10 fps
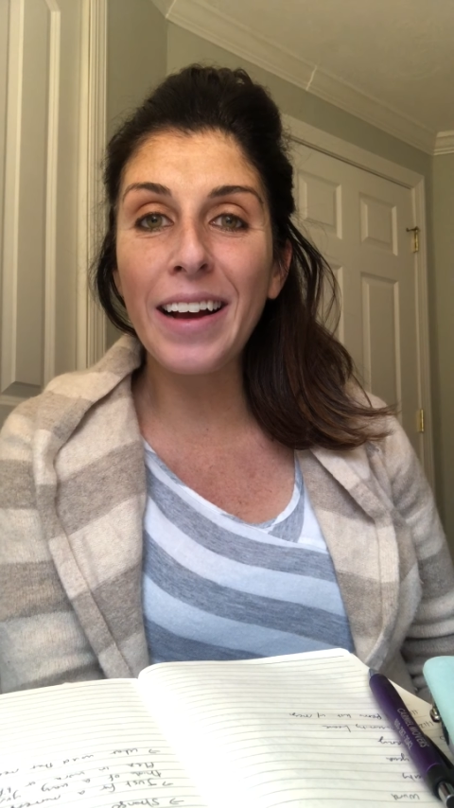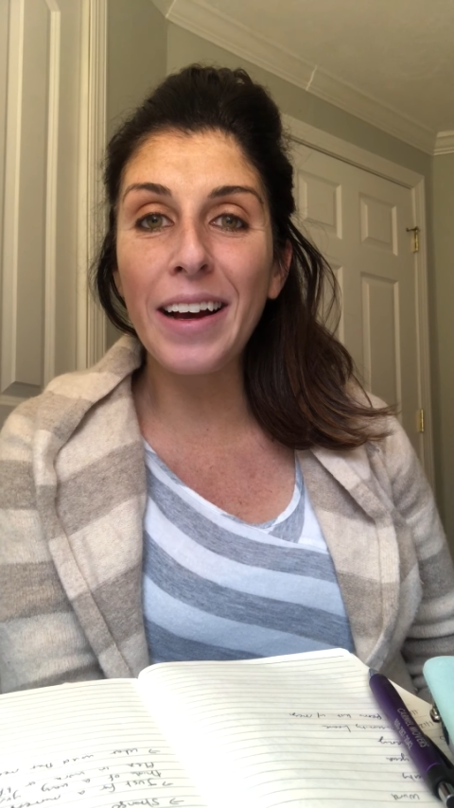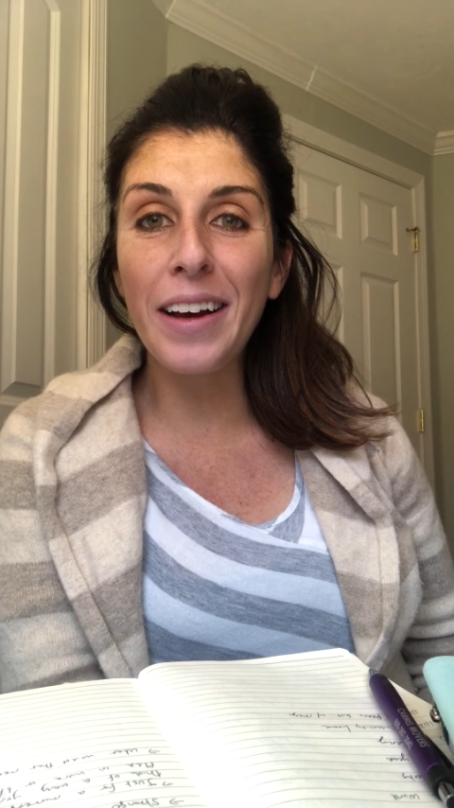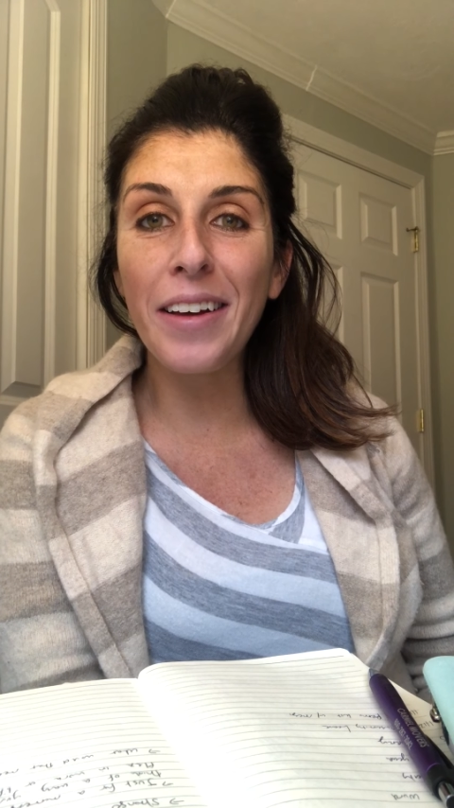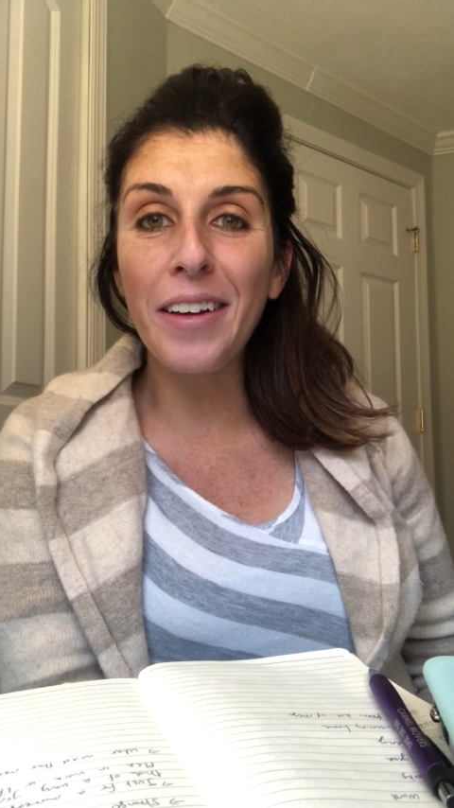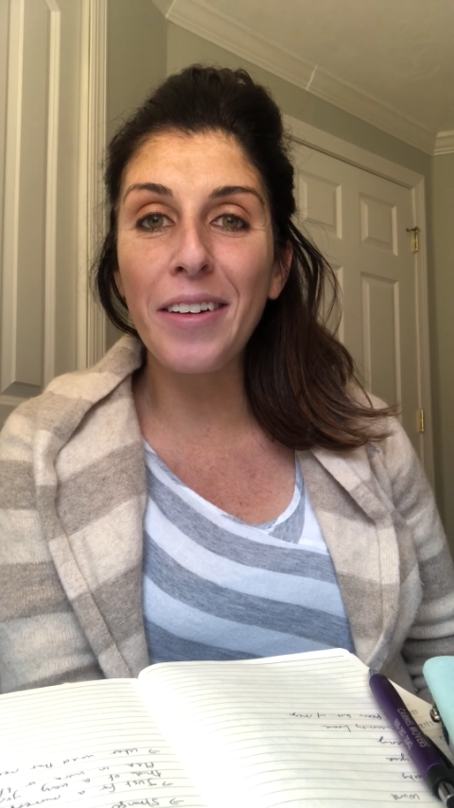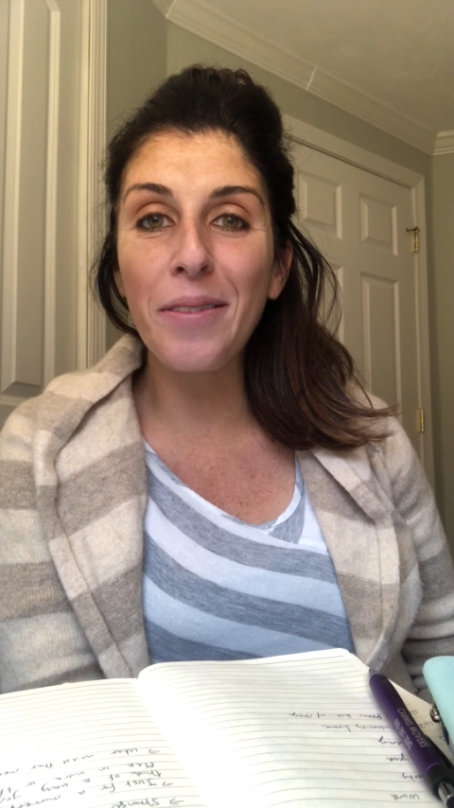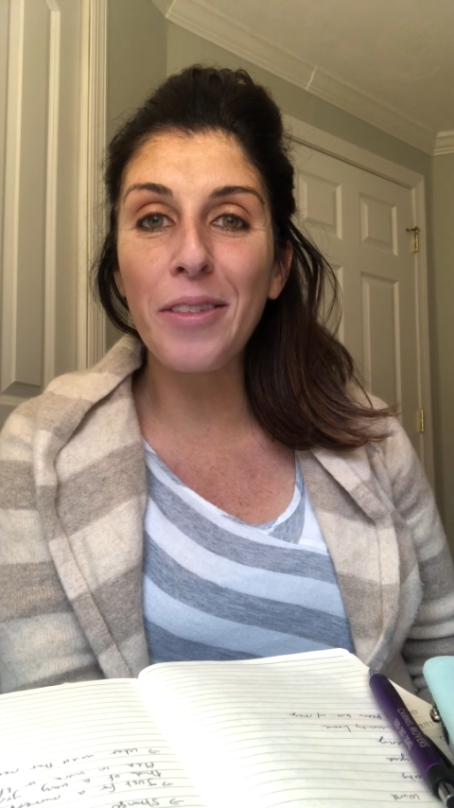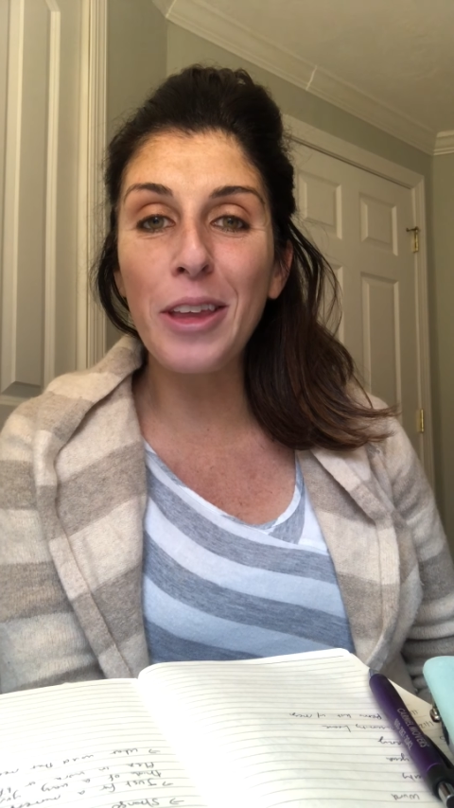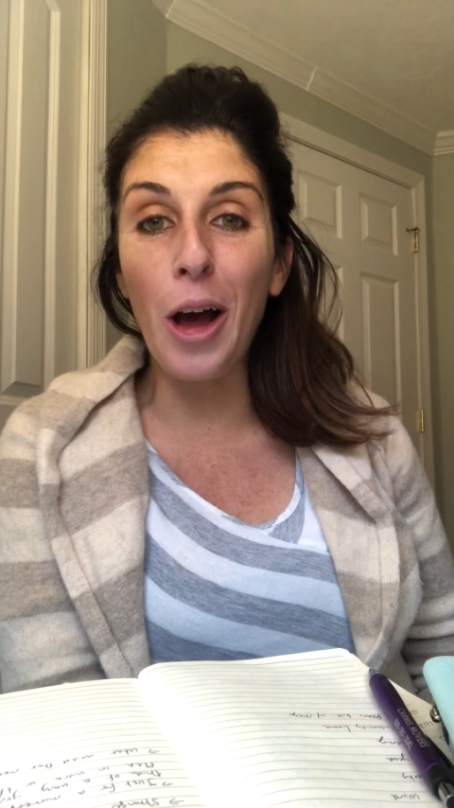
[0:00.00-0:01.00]

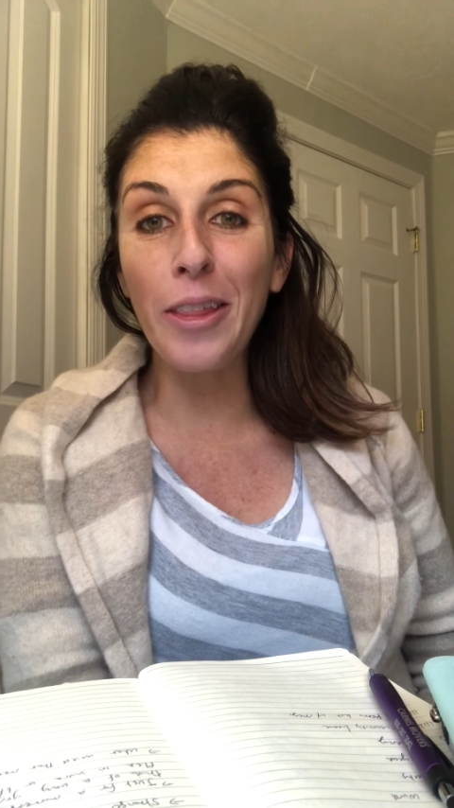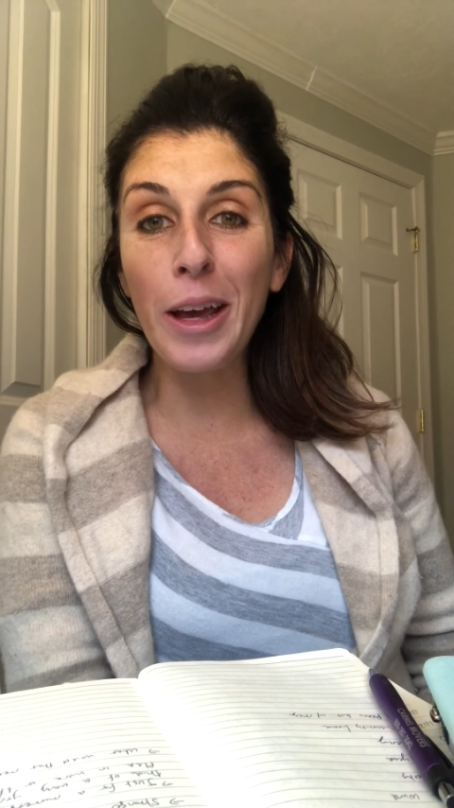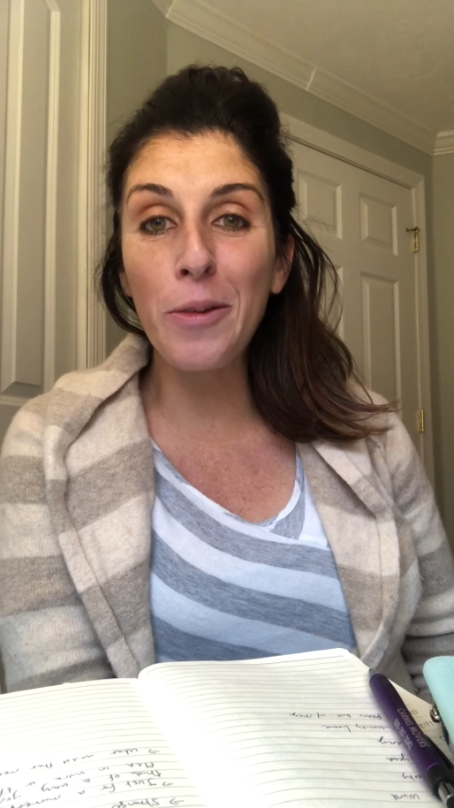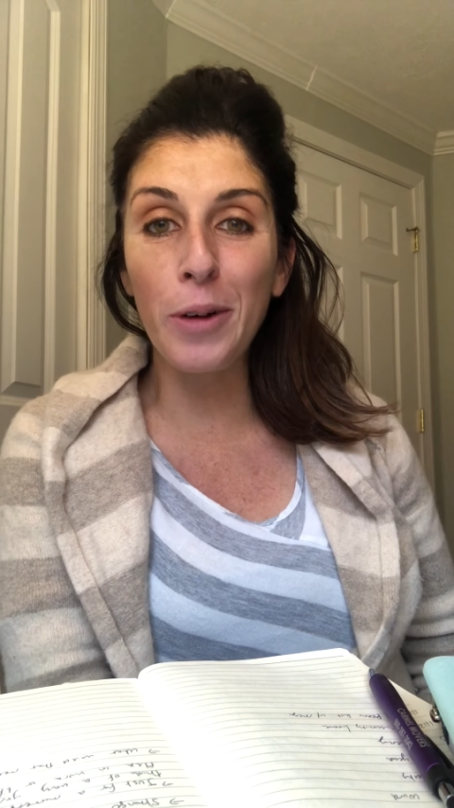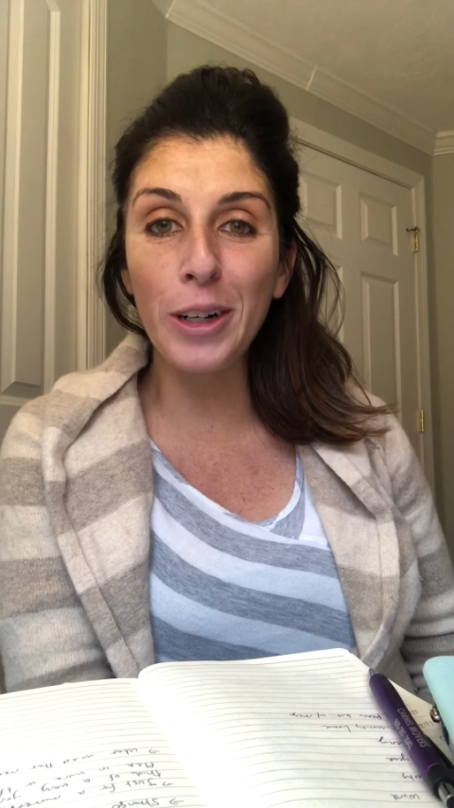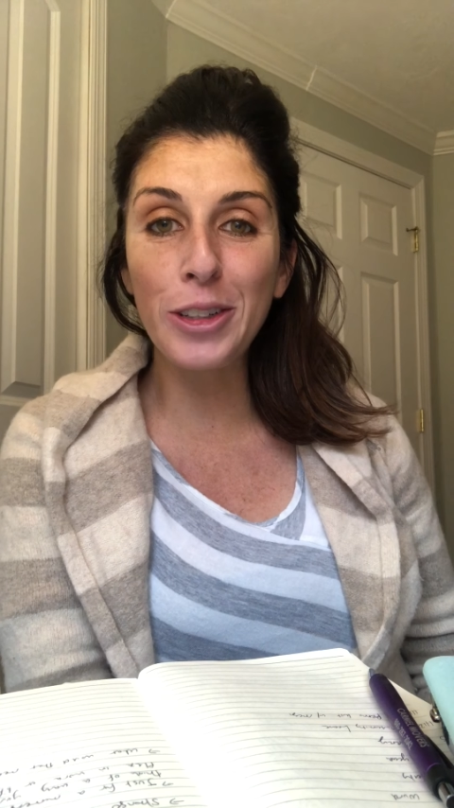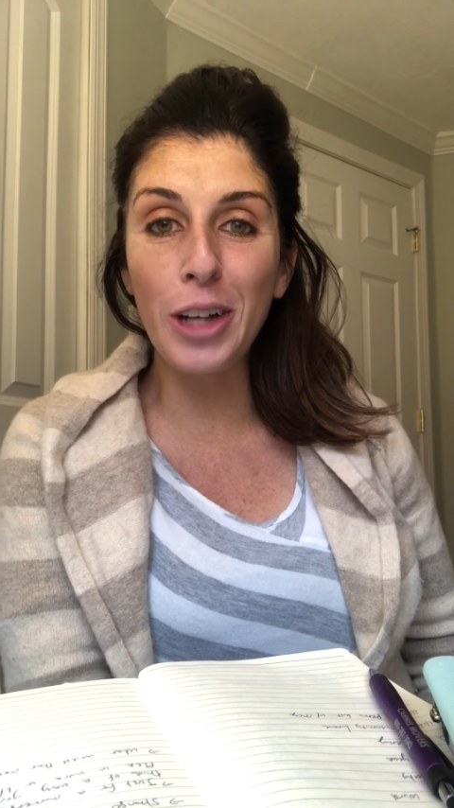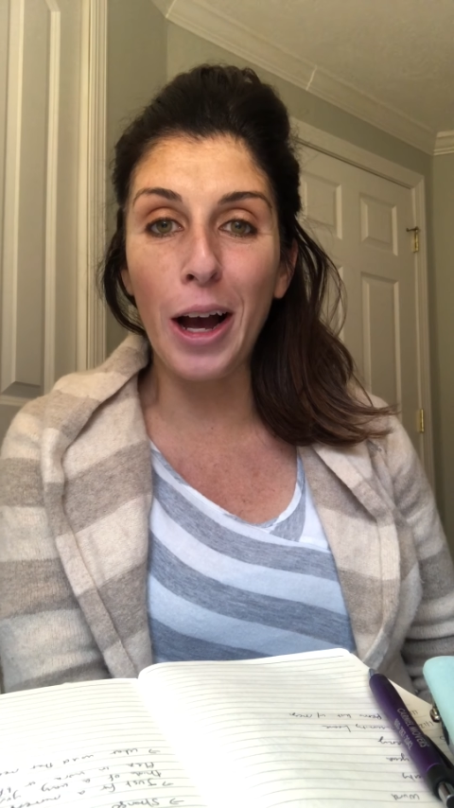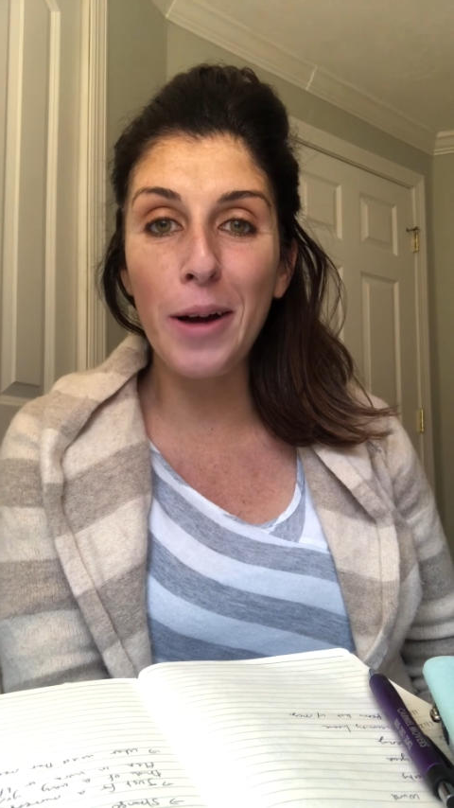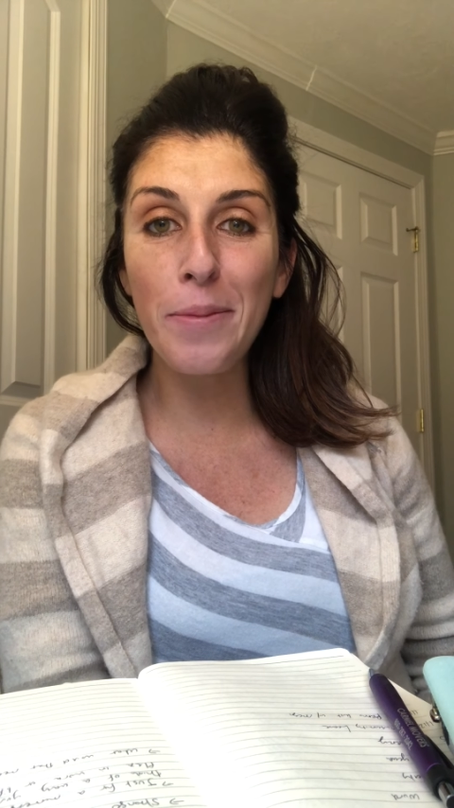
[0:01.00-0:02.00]
the online
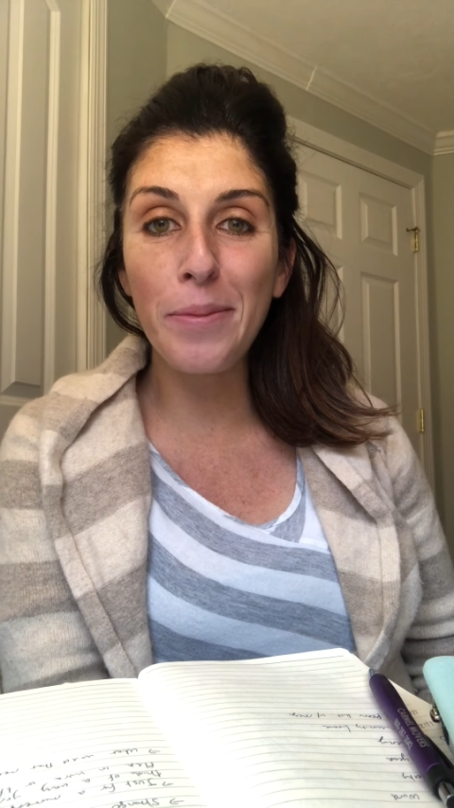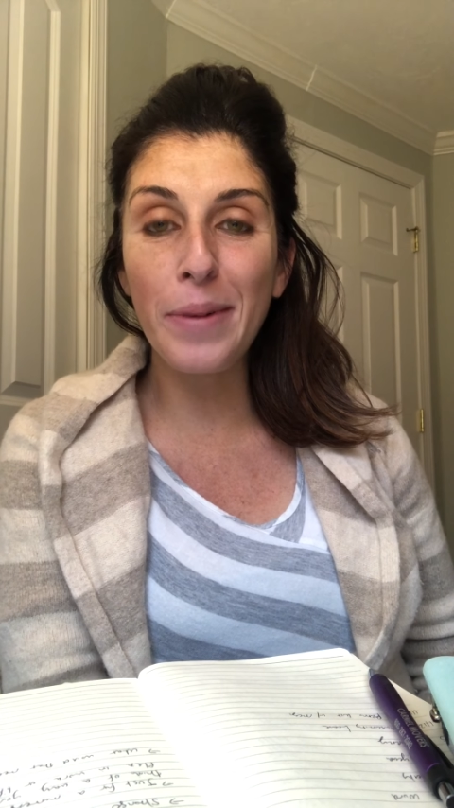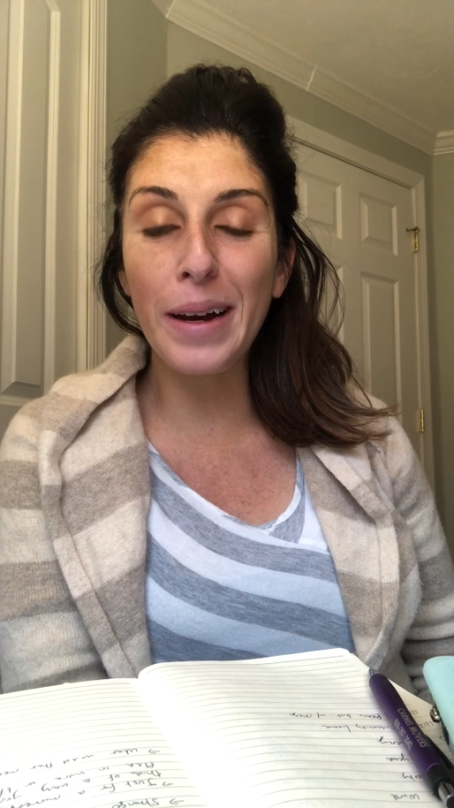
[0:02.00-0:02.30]
workshop.